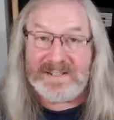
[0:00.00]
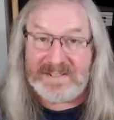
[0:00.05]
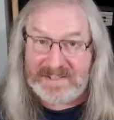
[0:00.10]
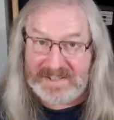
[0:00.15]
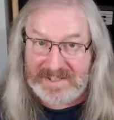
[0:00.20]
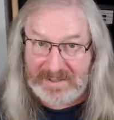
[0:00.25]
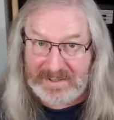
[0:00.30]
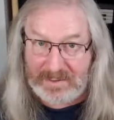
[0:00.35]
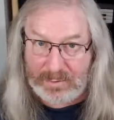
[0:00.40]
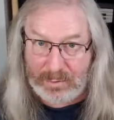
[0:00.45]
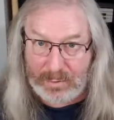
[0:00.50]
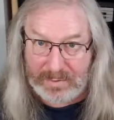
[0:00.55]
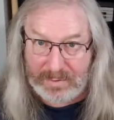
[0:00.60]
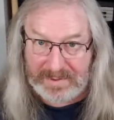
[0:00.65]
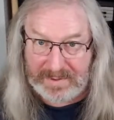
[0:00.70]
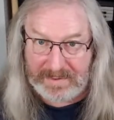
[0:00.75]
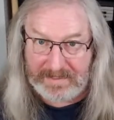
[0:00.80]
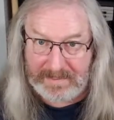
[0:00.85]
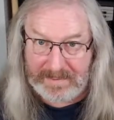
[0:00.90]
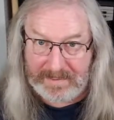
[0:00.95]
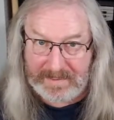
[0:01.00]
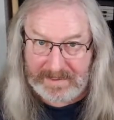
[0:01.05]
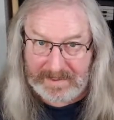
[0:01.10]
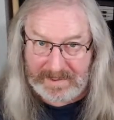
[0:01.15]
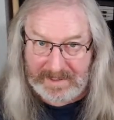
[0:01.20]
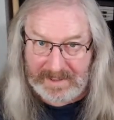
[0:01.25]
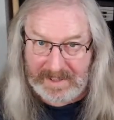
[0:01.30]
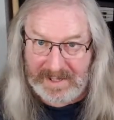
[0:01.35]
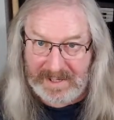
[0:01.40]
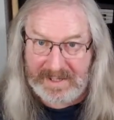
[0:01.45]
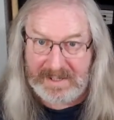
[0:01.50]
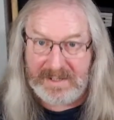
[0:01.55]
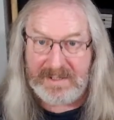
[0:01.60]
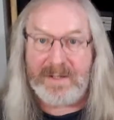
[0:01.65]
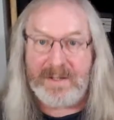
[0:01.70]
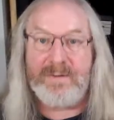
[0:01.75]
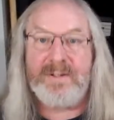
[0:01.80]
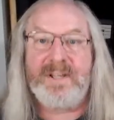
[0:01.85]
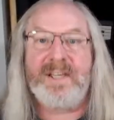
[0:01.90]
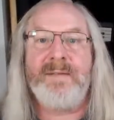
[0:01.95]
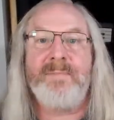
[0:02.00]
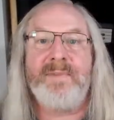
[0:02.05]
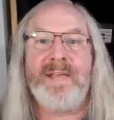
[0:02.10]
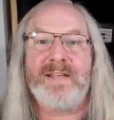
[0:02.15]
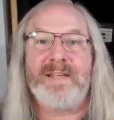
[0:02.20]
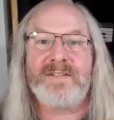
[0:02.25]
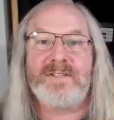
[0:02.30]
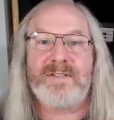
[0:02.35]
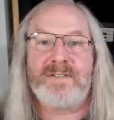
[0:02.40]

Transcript: D chord. Yeah, you don't keep that.